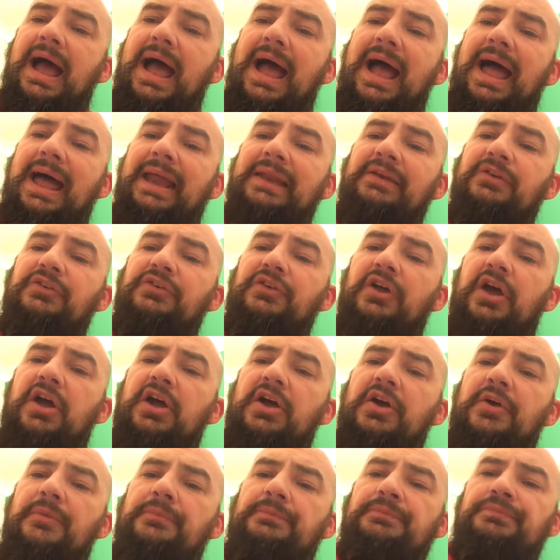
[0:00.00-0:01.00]
And
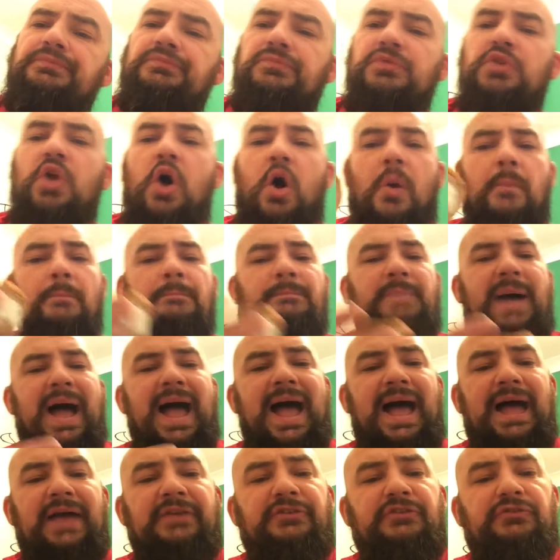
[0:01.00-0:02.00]
um, not a
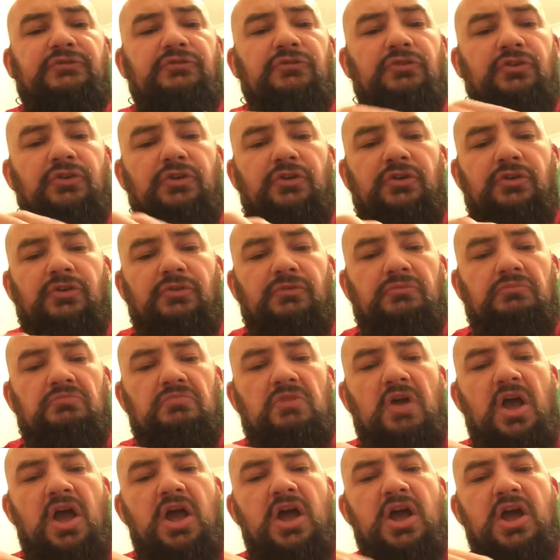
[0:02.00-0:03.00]
bad
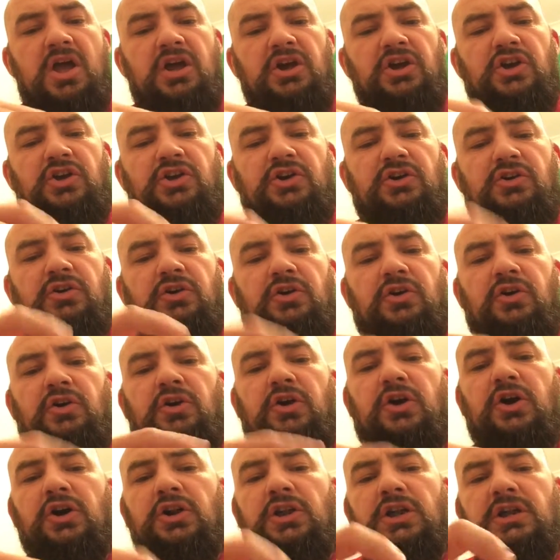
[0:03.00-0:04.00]
uh,
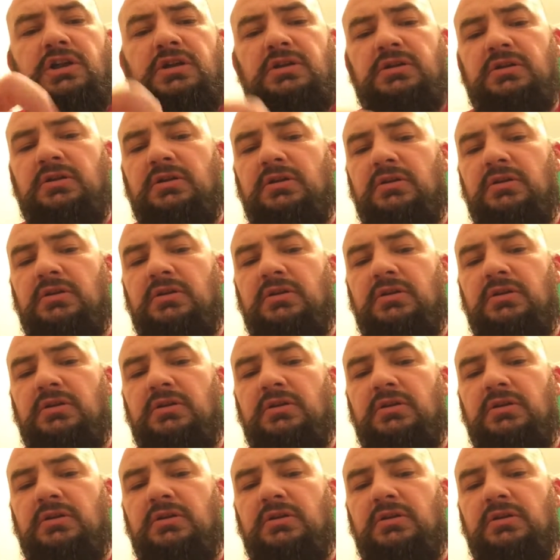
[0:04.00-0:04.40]
colour.